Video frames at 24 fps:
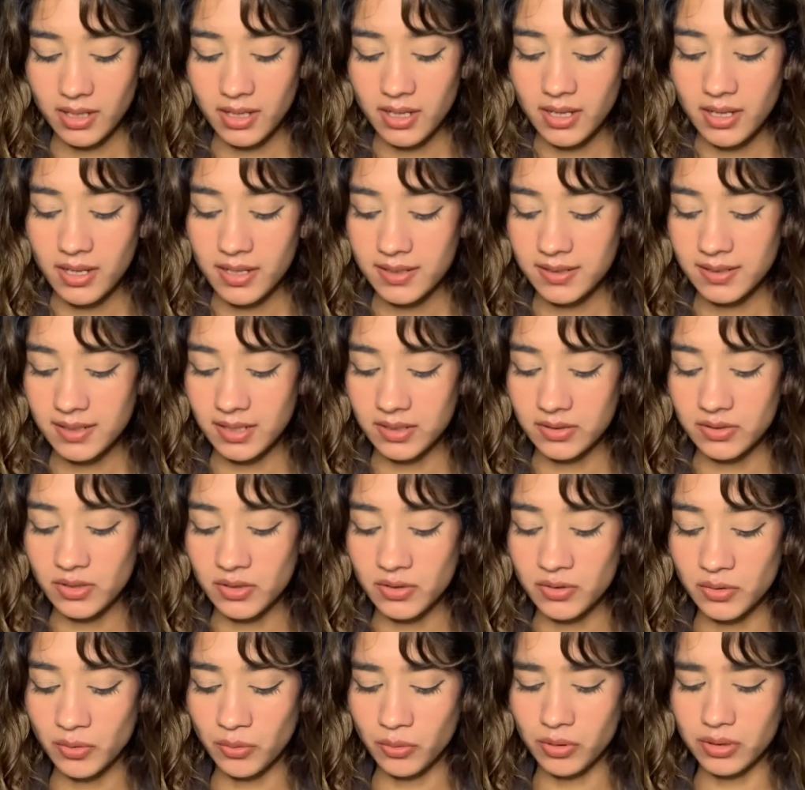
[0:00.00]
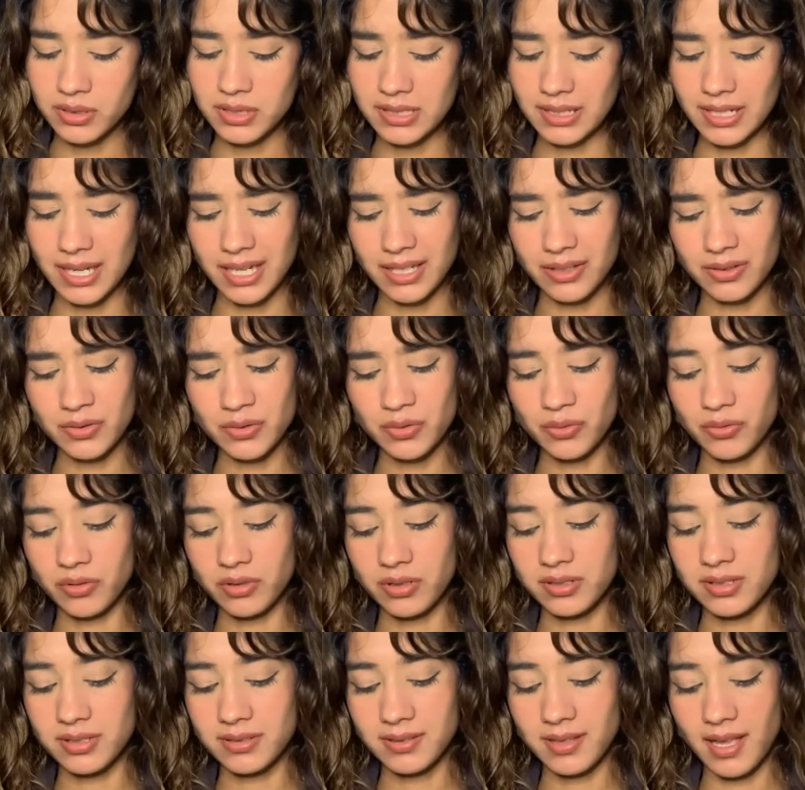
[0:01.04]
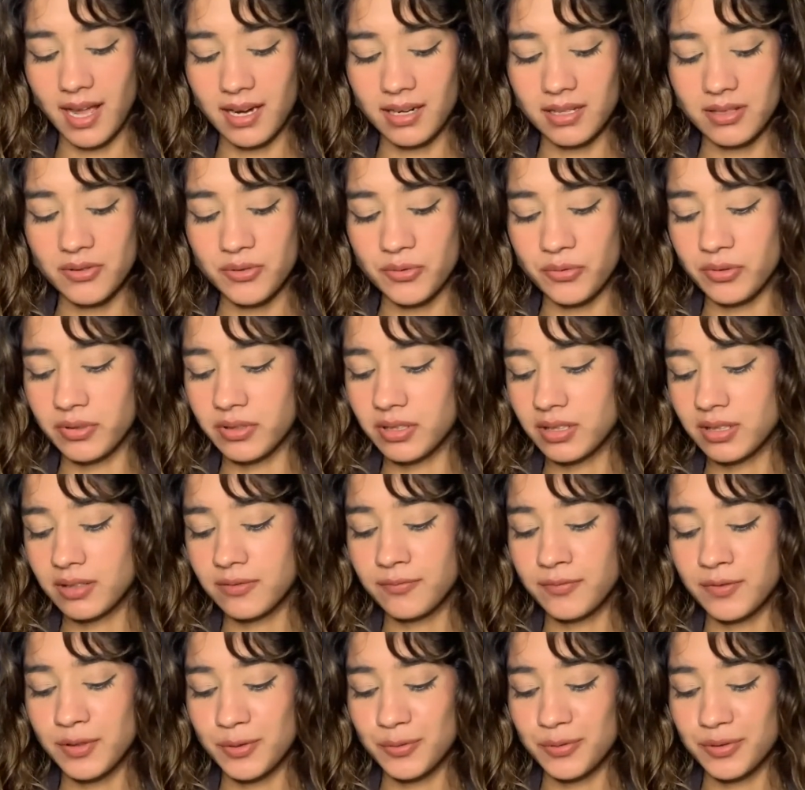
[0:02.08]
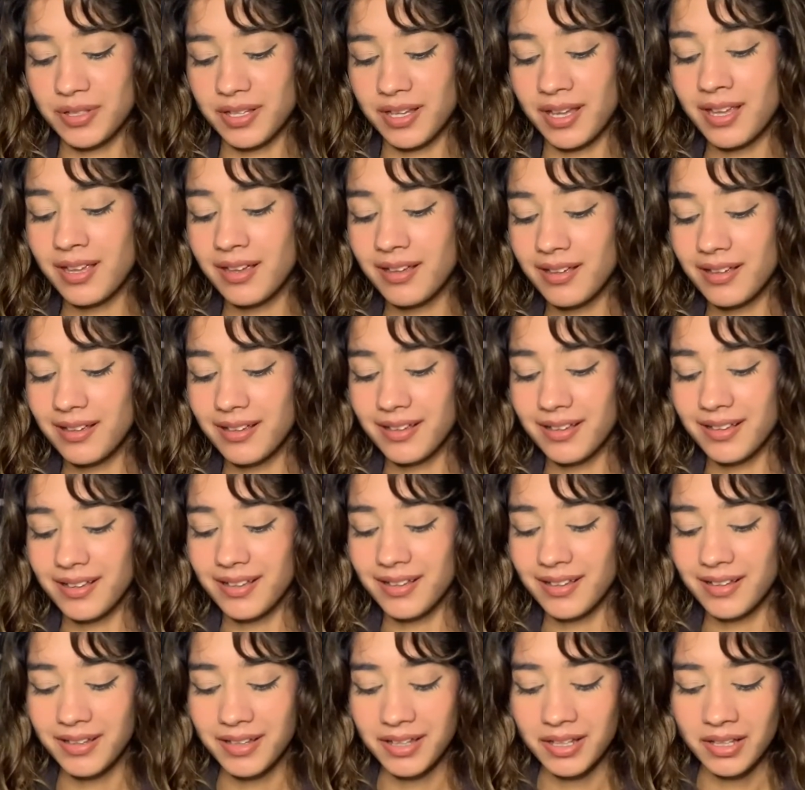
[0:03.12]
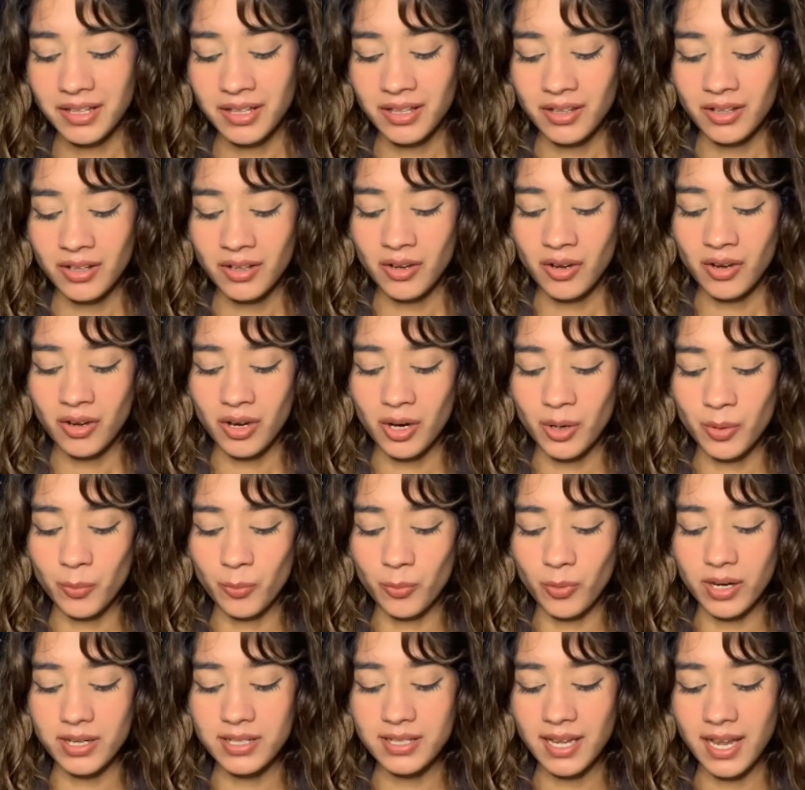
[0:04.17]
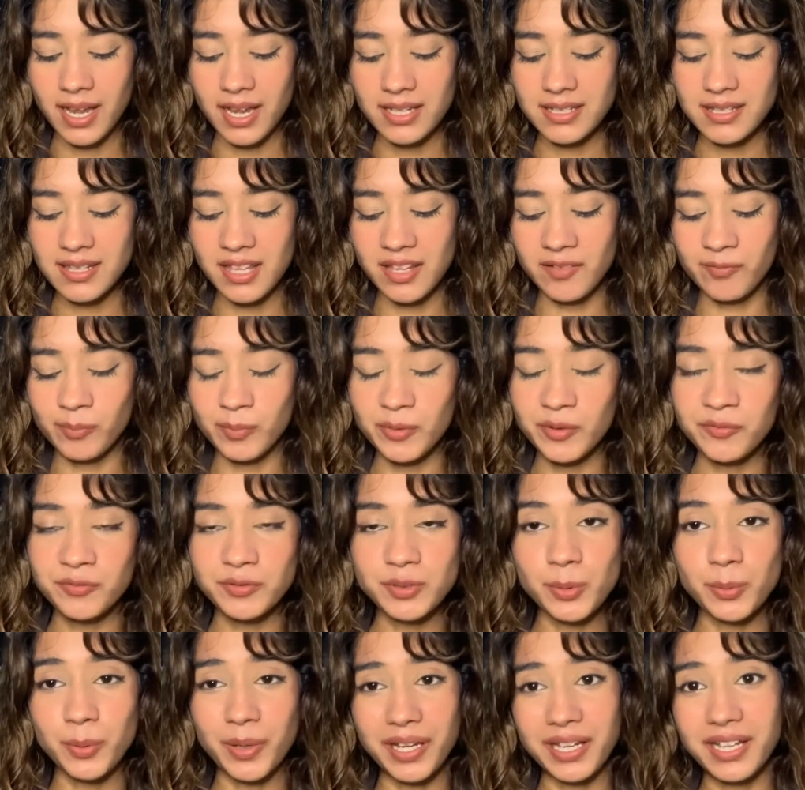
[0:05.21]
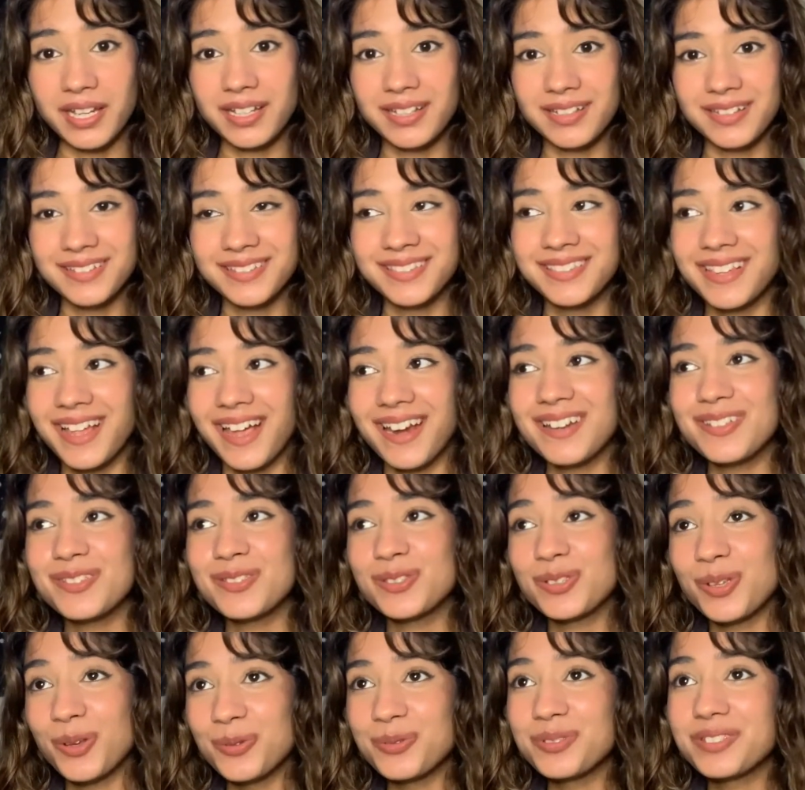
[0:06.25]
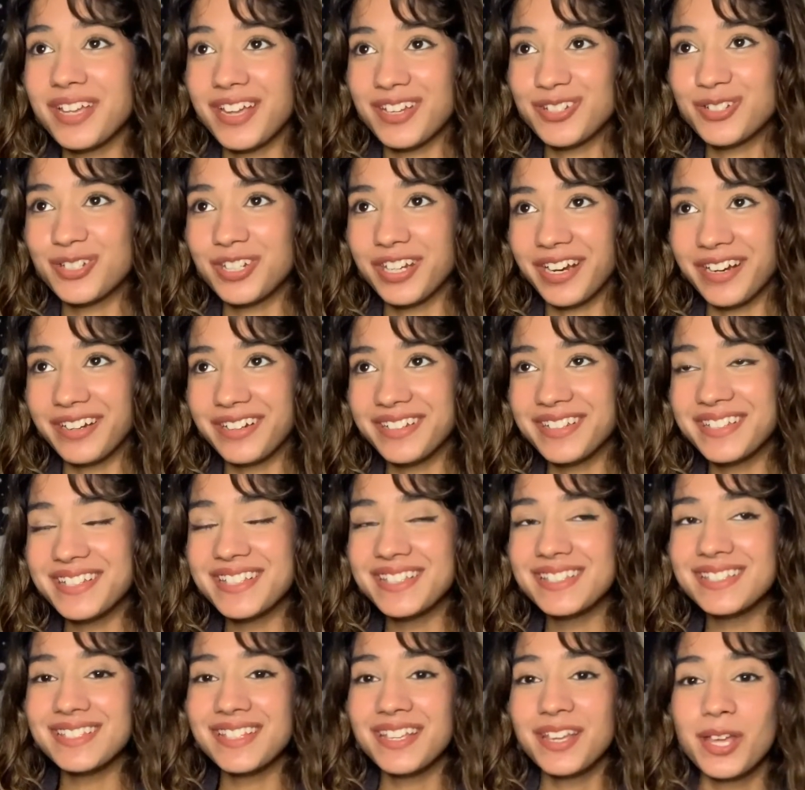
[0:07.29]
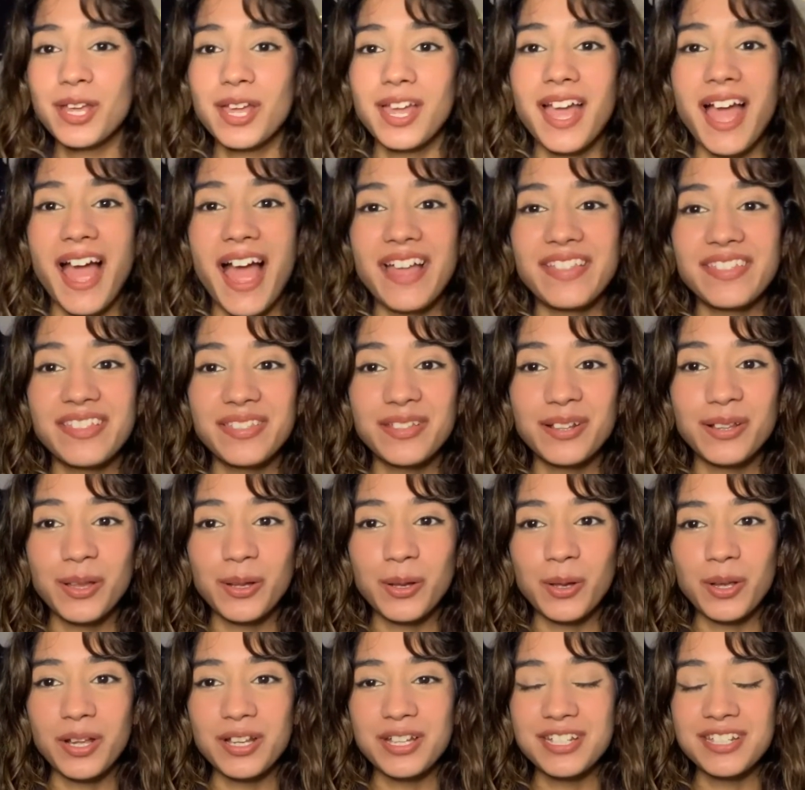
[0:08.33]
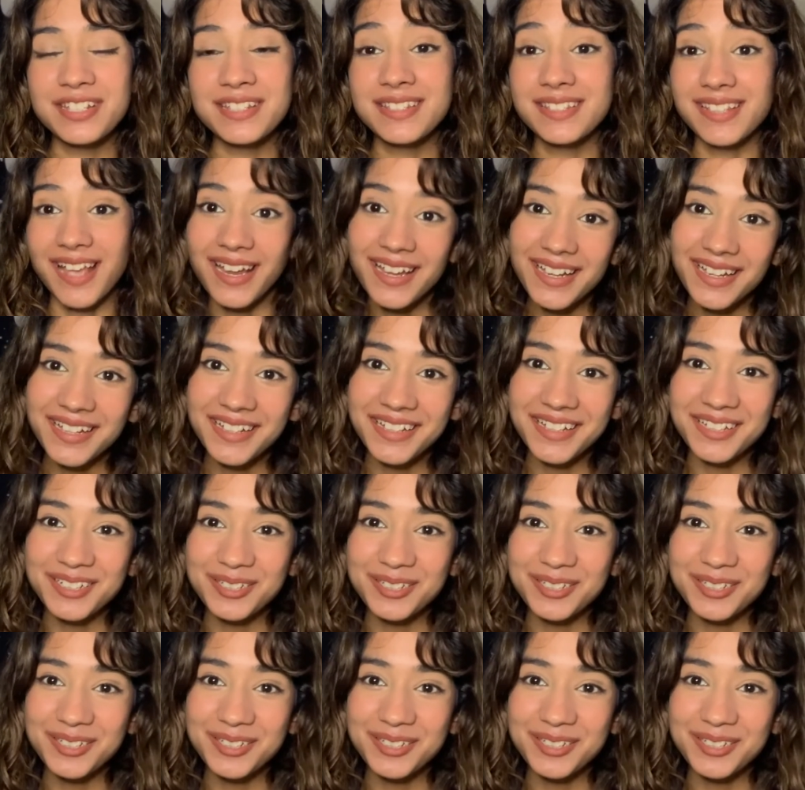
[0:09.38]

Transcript: Six of Swords, Knight of Swords, that is really confusing. On one hand, they've moved away. That is so Sagittarius. And then they're like, psych.